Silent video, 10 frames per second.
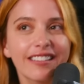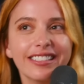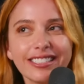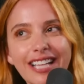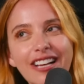
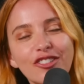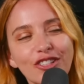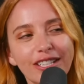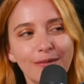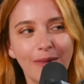
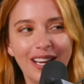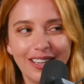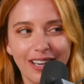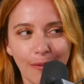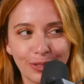actually
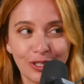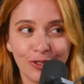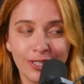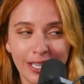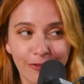an
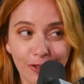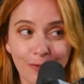opportunity for